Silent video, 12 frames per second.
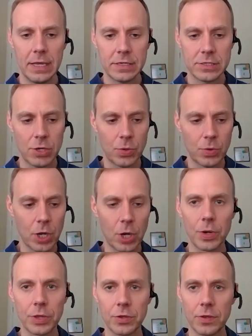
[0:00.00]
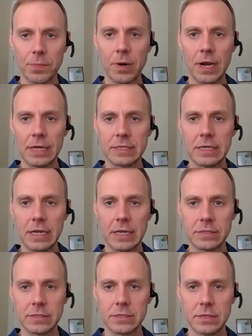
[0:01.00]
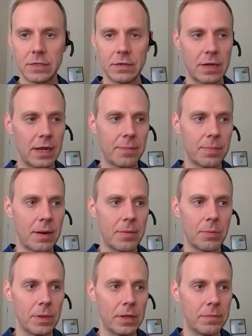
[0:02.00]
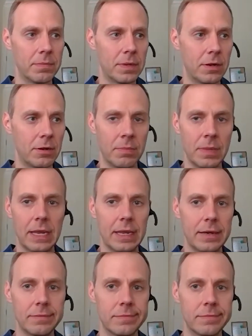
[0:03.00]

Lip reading: So going through the process, I probably made